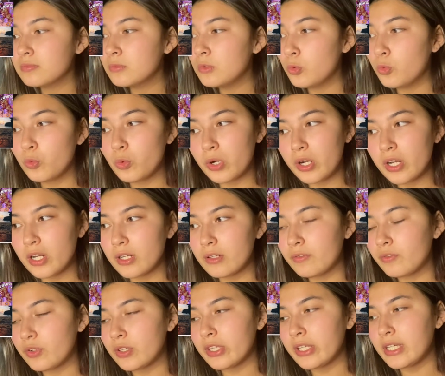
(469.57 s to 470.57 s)

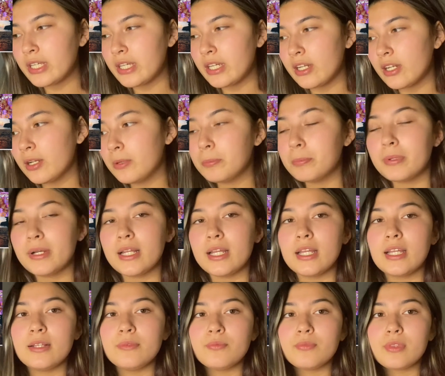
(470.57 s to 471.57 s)
word for the year,
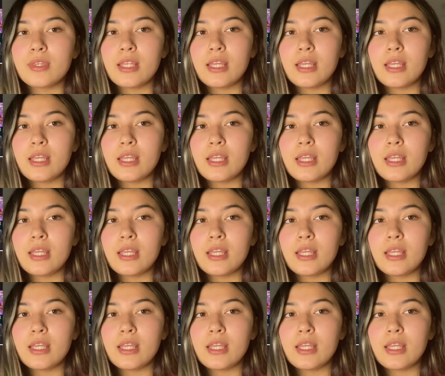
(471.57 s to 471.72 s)
but